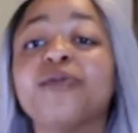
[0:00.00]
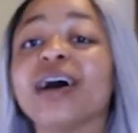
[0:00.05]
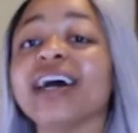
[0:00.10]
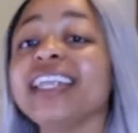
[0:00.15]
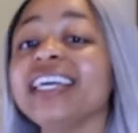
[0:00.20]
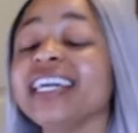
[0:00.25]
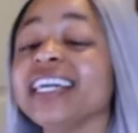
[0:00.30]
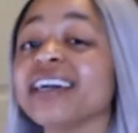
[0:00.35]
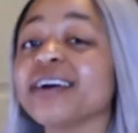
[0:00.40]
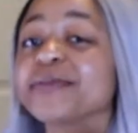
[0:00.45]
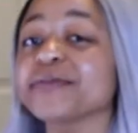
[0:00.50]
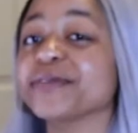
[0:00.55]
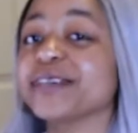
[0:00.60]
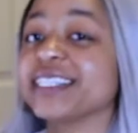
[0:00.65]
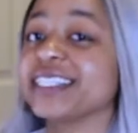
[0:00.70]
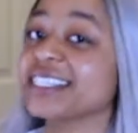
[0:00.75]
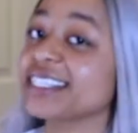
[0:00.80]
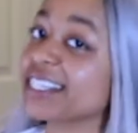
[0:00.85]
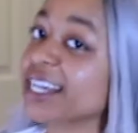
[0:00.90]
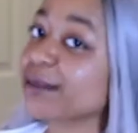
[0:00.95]
wedding
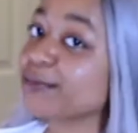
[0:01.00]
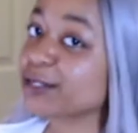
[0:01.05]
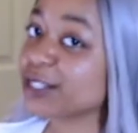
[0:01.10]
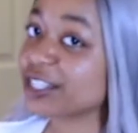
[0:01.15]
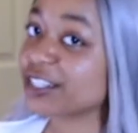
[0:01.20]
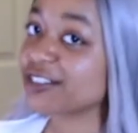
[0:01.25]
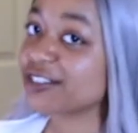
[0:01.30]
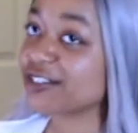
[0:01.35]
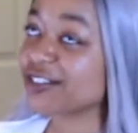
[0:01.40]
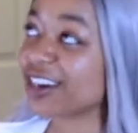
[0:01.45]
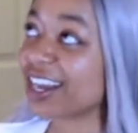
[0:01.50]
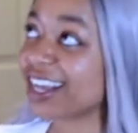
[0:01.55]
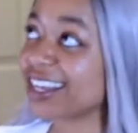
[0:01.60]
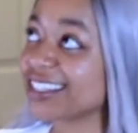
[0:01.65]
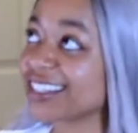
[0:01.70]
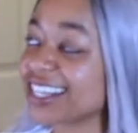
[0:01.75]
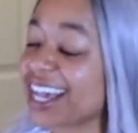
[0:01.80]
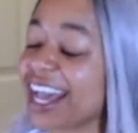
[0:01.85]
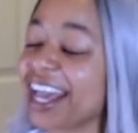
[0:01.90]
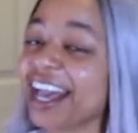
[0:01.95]
reception
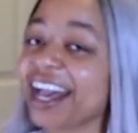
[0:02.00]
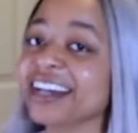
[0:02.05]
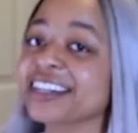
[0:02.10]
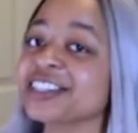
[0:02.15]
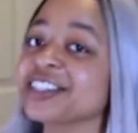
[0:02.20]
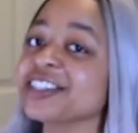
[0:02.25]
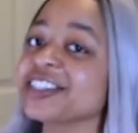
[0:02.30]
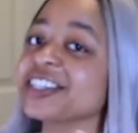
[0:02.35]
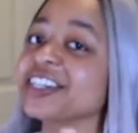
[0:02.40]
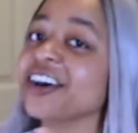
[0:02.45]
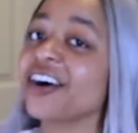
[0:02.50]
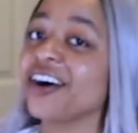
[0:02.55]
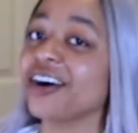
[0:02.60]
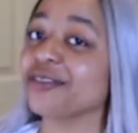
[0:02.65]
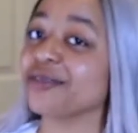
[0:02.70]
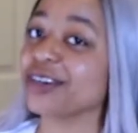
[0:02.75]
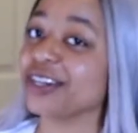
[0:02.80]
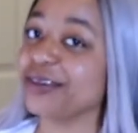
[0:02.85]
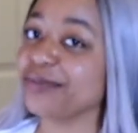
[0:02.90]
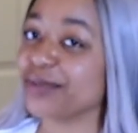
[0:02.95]
dress, I actually
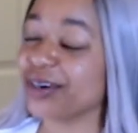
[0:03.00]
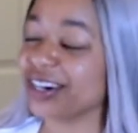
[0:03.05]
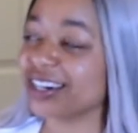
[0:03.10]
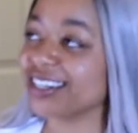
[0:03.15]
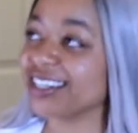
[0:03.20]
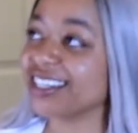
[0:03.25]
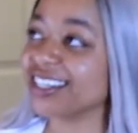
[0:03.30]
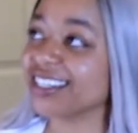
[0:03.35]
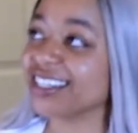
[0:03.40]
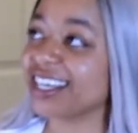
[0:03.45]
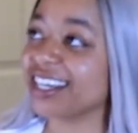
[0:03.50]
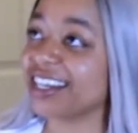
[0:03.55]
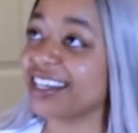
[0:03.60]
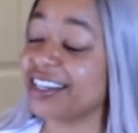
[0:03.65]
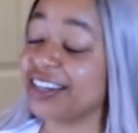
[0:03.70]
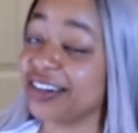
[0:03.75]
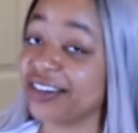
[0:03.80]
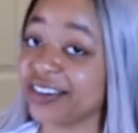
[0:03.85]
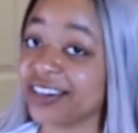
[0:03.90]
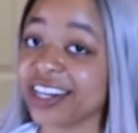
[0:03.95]
already bought it like a
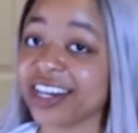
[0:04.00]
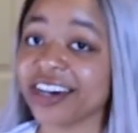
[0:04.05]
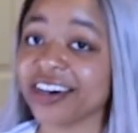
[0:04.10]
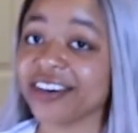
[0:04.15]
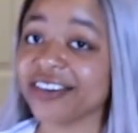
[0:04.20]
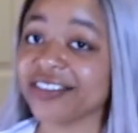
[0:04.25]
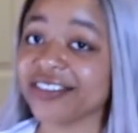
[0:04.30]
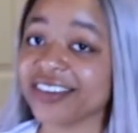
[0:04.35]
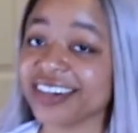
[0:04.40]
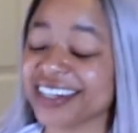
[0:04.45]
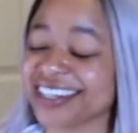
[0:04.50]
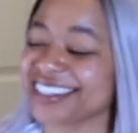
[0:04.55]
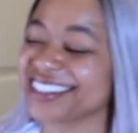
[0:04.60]
year ago.